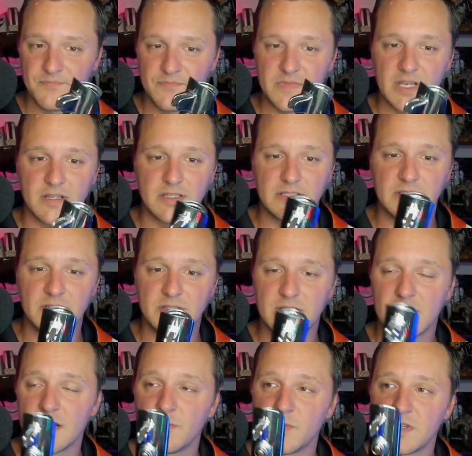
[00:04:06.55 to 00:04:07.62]
Now this used to
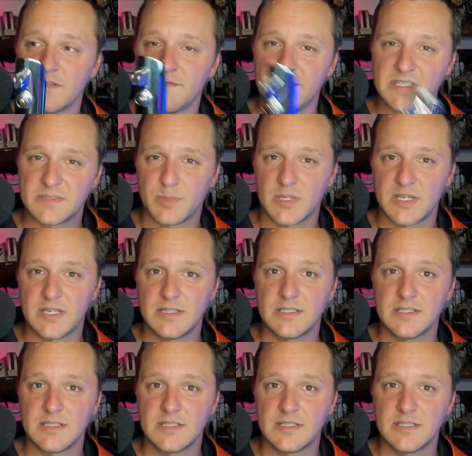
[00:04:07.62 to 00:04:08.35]
come with a fixed blade.